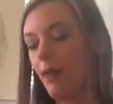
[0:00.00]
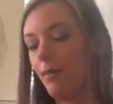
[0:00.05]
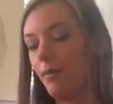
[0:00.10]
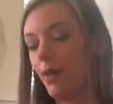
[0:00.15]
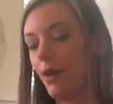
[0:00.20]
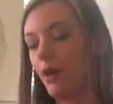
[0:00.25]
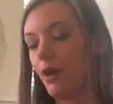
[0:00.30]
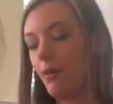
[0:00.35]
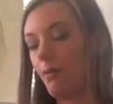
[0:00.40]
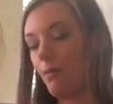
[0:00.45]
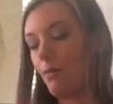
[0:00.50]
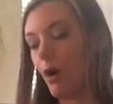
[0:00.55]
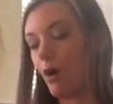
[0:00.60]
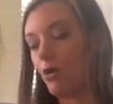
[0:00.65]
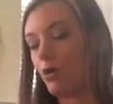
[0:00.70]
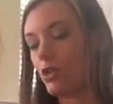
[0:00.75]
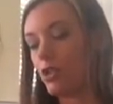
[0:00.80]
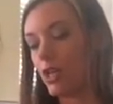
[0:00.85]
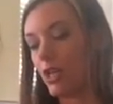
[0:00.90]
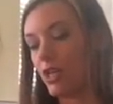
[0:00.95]
Their
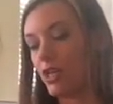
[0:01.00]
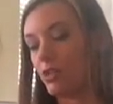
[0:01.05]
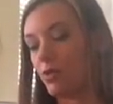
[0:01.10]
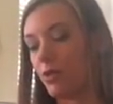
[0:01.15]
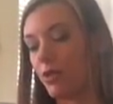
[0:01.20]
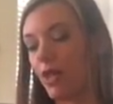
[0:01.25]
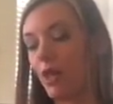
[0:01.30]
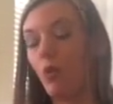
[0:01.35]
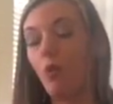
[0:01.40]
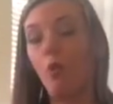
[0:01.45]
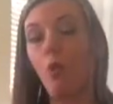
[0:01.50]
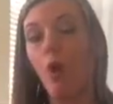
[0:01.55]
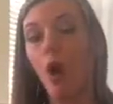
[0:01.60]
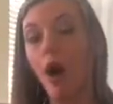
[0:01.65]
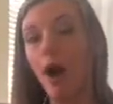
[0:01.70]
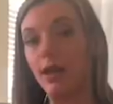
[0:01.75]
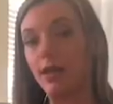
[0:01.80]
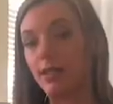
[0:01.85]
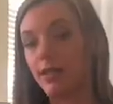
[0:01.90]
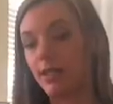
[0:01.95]
emotions, what they
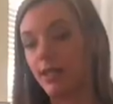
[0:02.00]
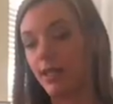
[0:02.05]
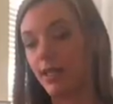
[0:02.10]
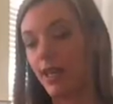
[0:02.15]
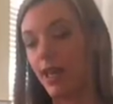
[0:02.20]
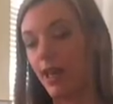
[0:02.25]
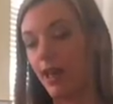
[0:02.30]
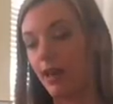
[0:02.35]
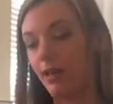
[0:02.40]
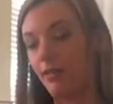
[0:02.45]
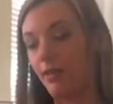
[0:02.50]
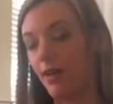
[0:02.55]
want to give,